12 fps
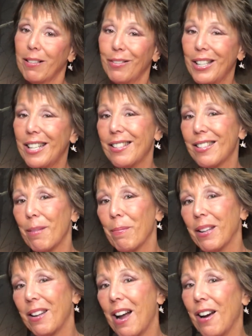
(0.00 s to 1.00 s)
If he eats
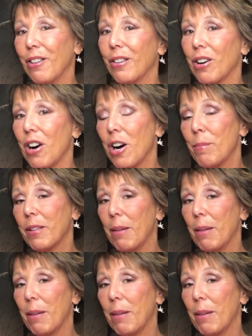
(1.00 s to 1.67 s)
something higher in carbs,